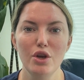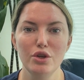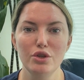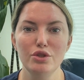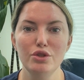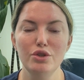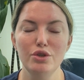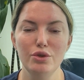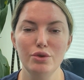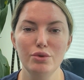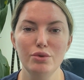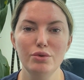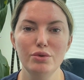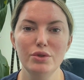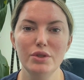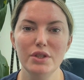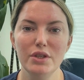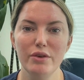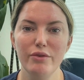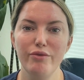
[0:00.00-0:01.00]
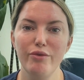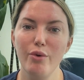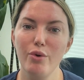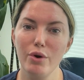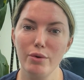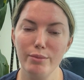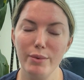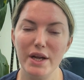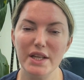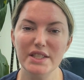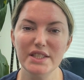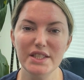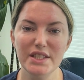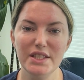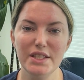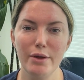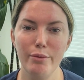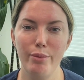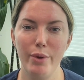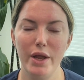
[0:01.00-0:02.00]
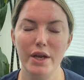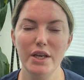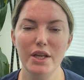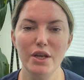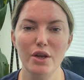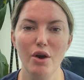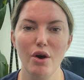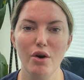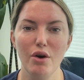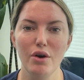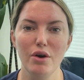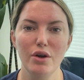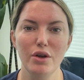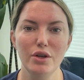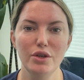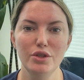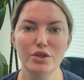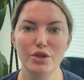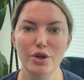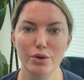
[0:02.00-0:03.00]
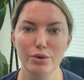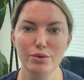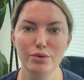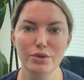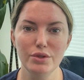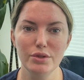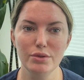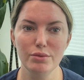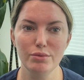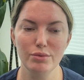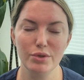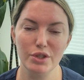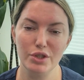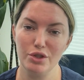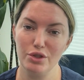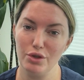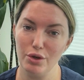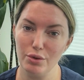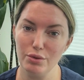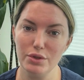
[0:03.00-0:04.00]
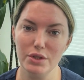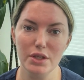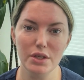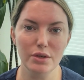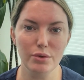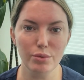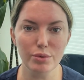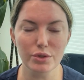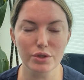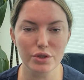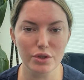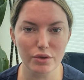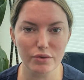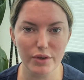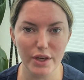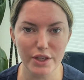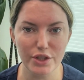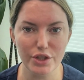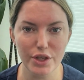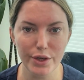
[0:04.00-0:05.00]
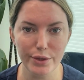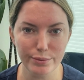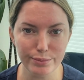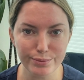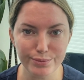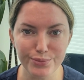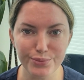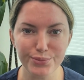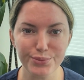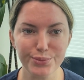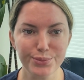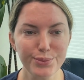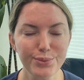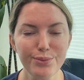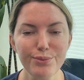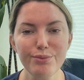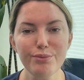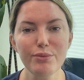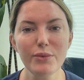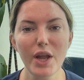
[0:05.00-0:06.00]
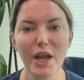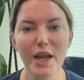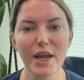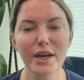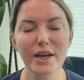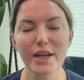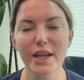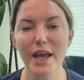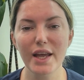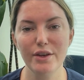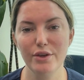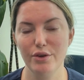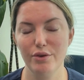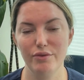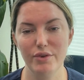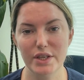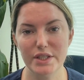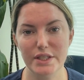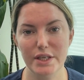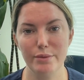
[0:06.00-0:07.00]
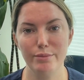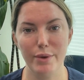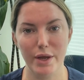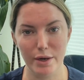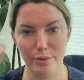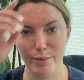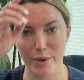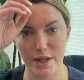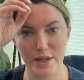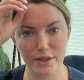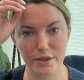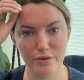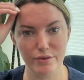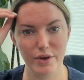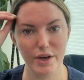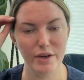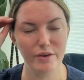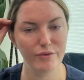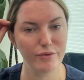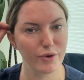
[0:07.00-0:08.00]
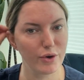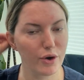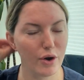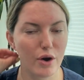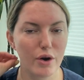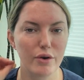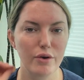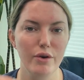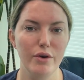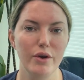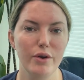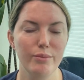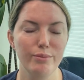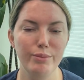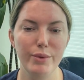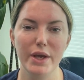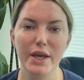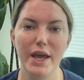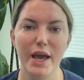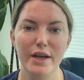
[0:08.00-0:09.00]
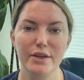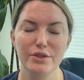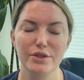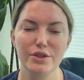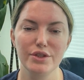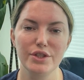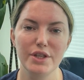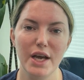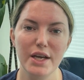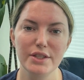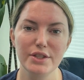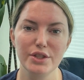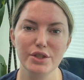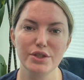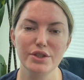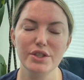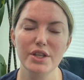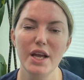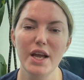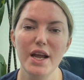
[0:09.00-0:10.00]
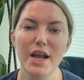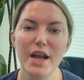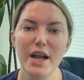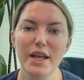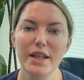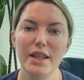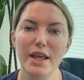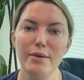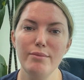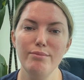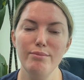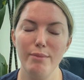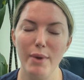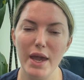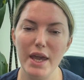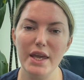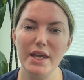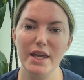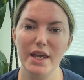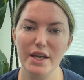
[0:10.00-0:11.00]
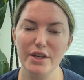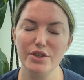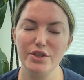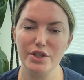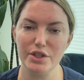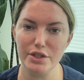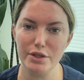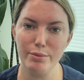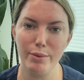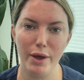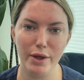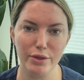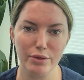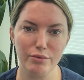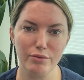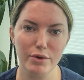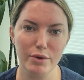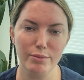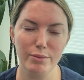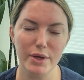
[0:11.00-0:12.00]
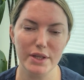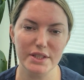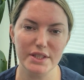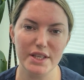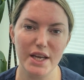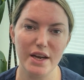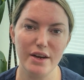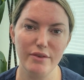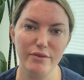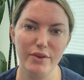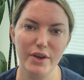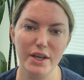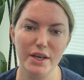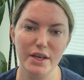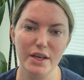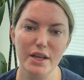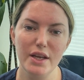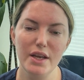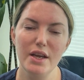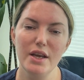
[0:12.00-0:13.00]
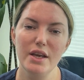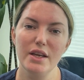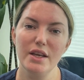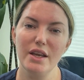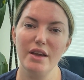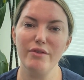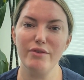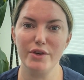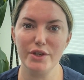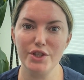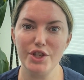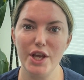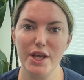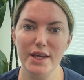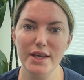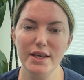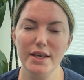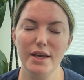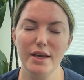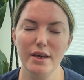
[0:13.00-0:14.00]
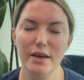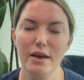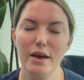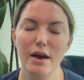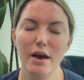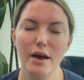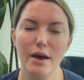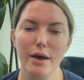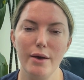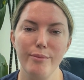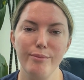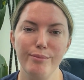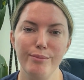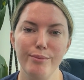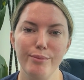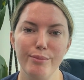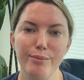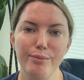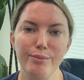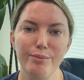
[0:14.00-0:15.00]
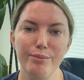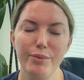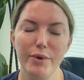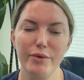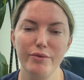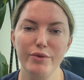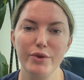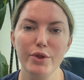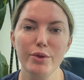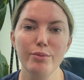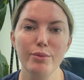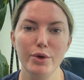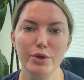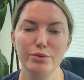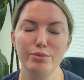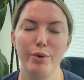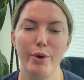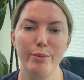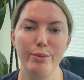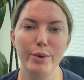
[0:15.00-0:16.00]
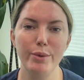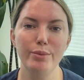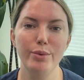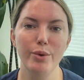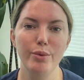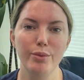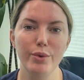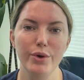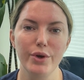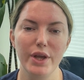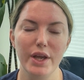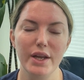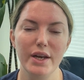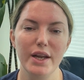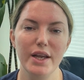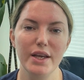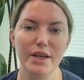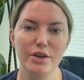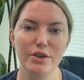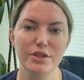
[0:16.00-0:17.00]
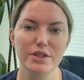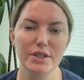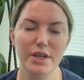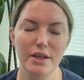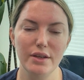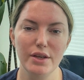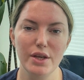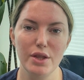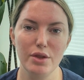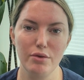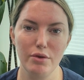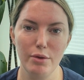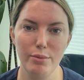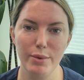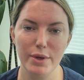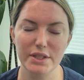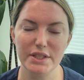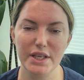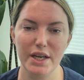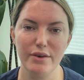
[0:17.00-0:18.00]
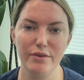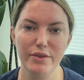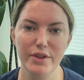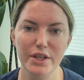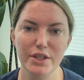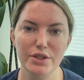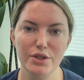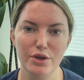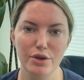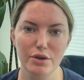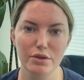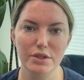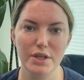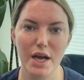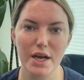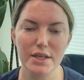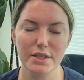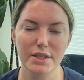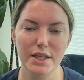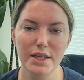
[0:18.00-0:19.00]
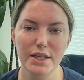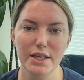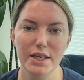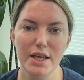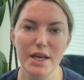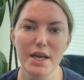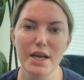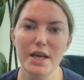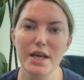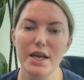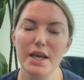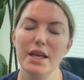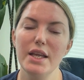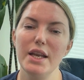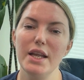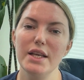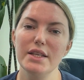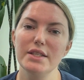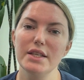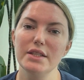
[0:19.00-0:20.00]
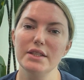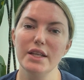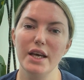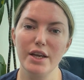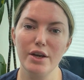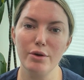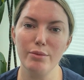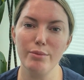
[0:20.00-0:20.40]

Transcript: 2 to 4 months, depending on dose, which dose equals duration. And again, your resting metabolic rate. For our big exercisers, they may get just about 3 months out of it, give or take. But for the most part, people will get a good solid 3 months out of this neurotoxin. It is a lighter